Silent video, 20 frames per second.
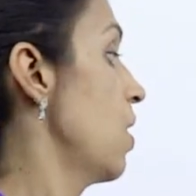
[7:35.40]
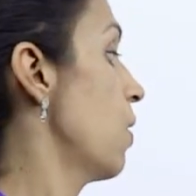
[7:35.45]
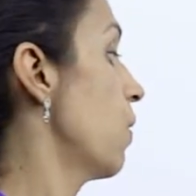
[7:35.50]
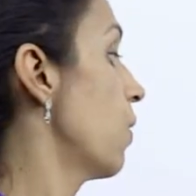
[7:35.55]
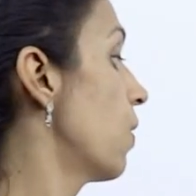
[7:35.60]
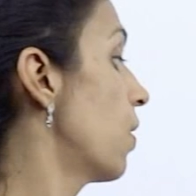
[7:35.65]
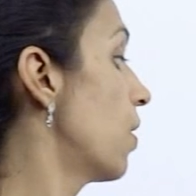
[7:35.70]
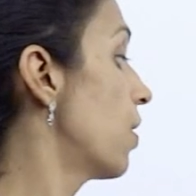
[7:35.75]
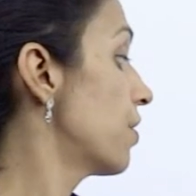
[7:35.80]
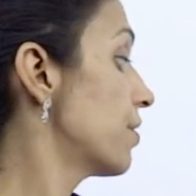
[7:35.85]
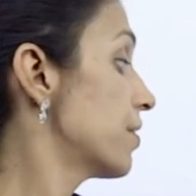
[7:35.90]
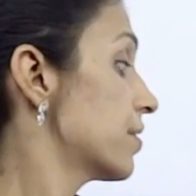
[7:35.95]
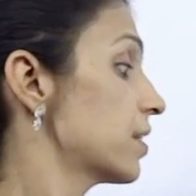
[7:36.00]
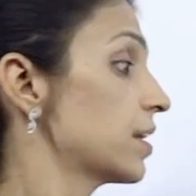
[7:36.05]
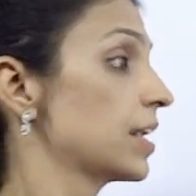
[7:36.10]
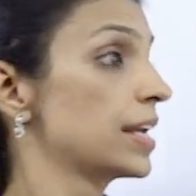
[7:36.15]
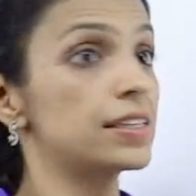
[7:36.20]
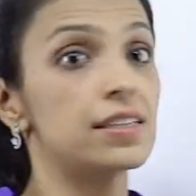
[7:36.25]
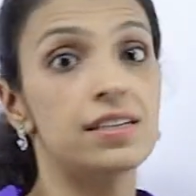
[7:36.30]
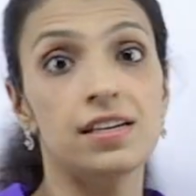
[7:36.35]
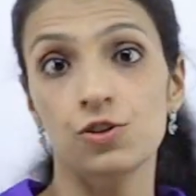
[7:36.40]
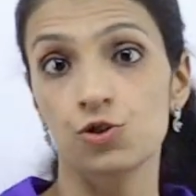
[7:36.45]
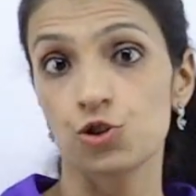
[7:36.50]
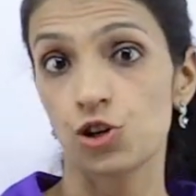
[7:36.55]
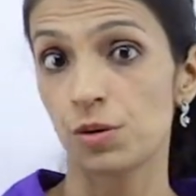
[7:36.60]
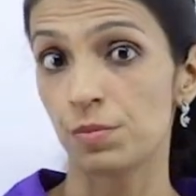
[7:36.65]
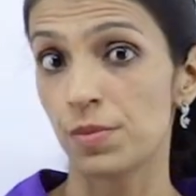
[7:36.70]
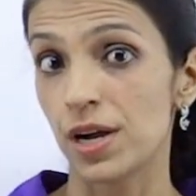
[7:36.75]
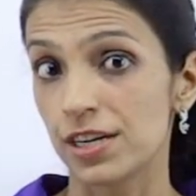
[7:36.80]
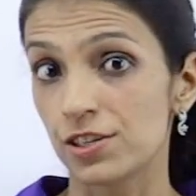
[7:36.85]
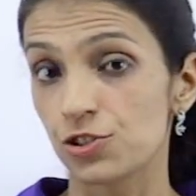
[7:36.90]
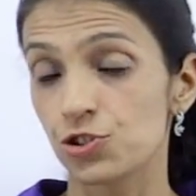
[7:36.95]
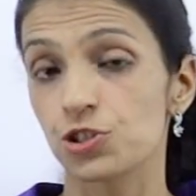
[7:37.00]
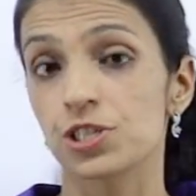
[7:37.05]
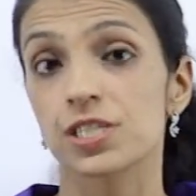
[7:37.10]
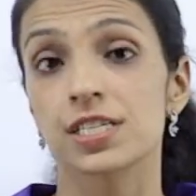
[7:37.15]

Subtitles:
Or like the HR manager